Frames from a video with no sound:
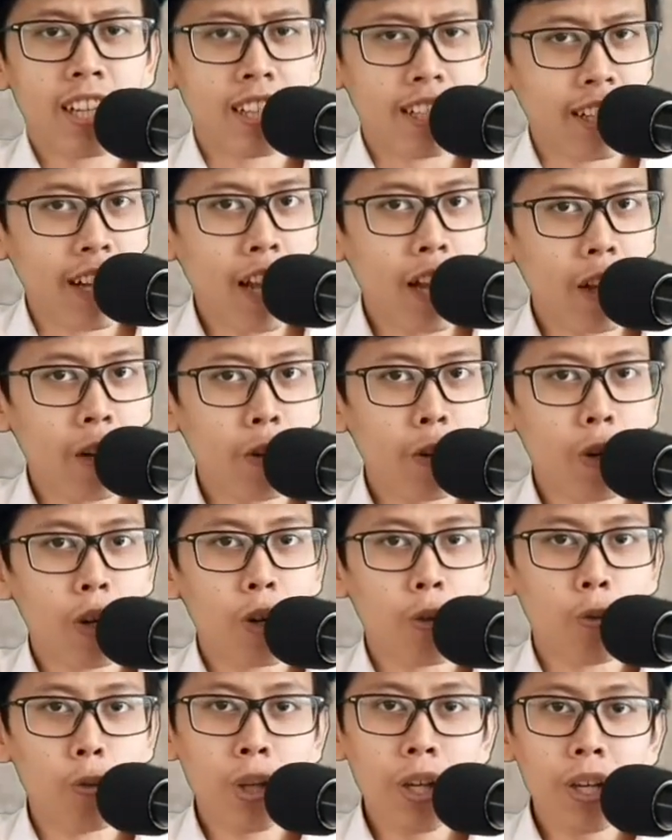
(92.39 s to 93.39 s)
Now,
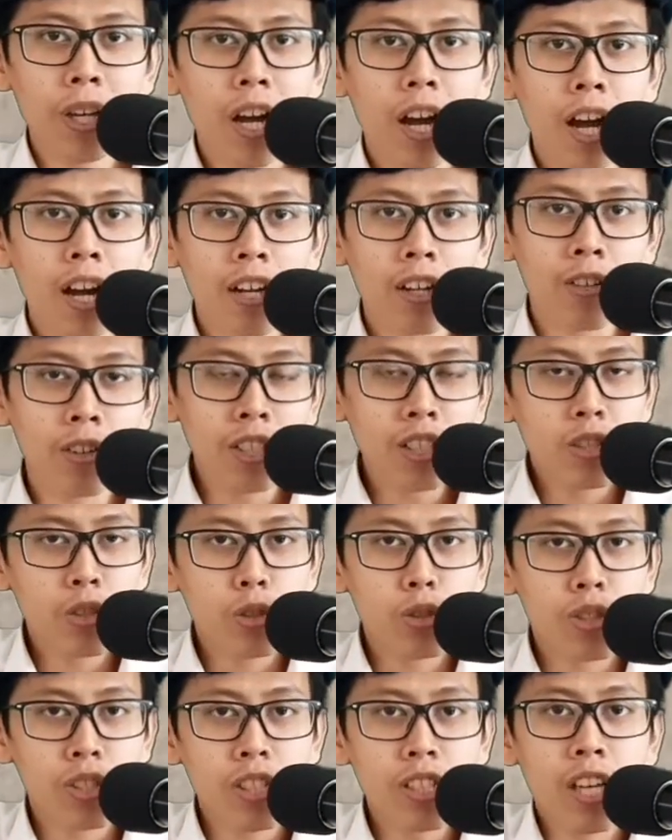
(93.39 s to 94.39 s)
we are going to
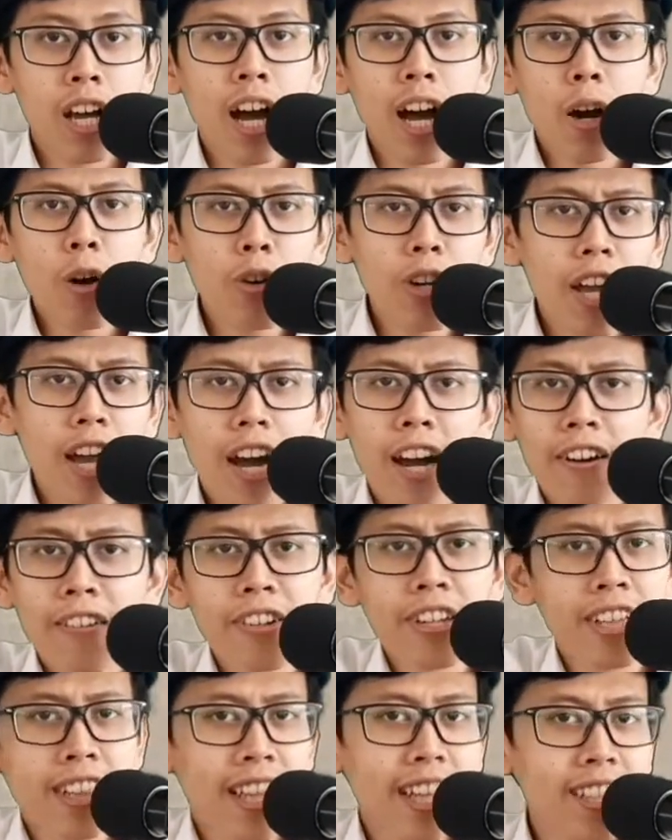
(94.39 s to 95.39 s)
see how they are
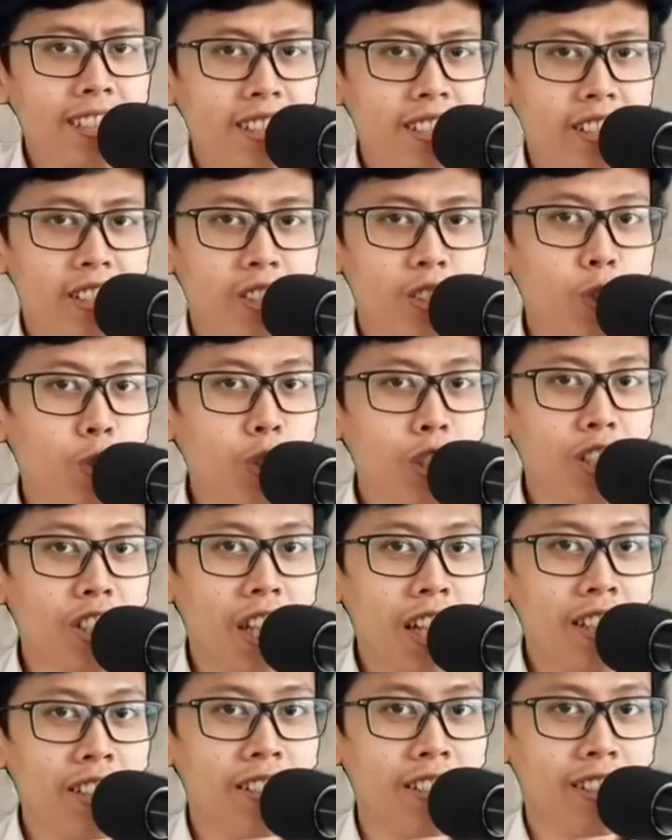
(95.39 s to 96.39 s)
related to each
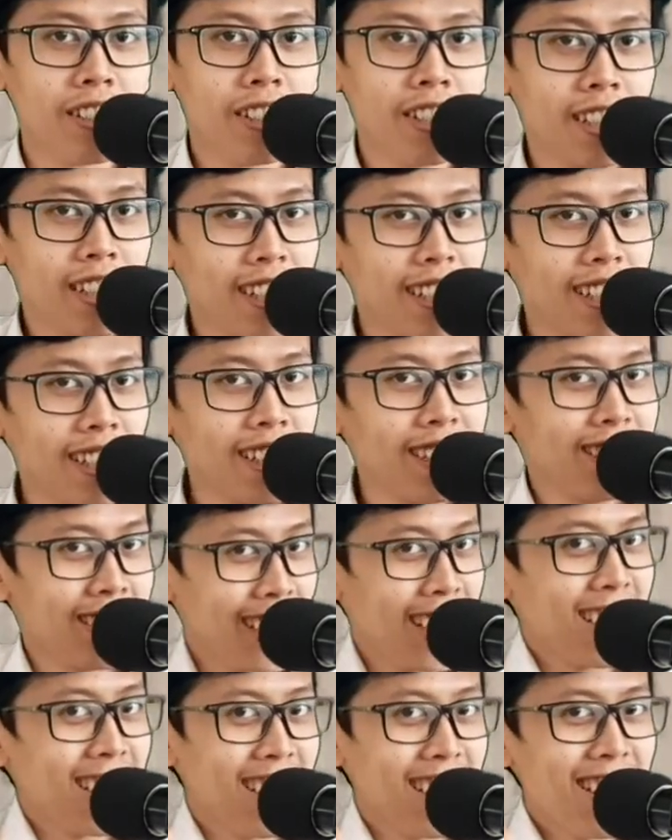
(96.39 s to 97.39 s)
other.
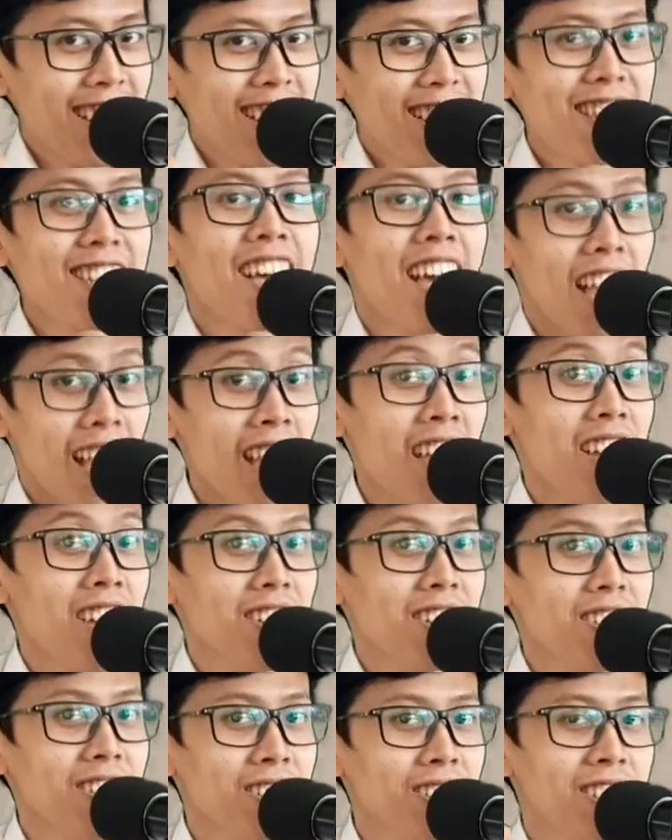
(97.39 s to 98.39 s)
Check it
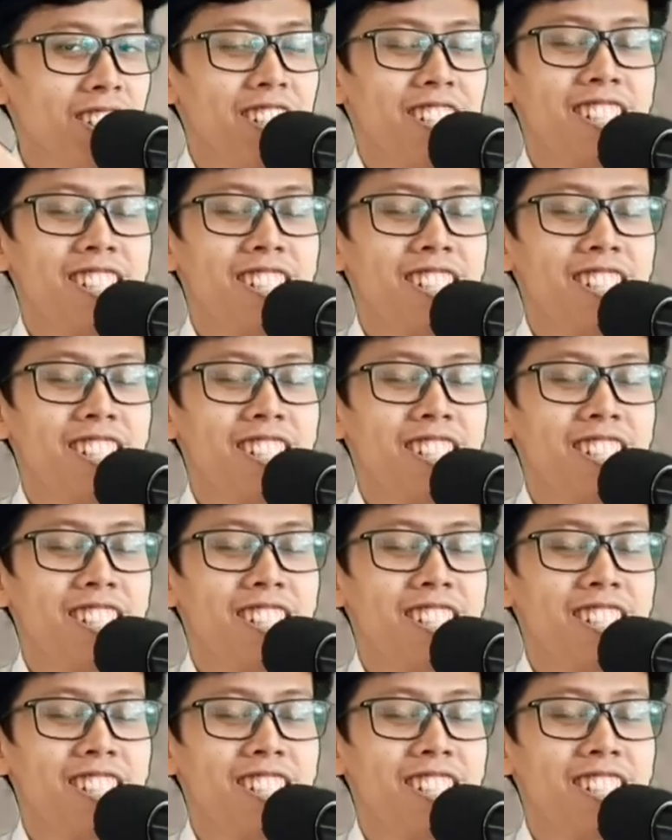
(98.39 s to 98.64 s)
out.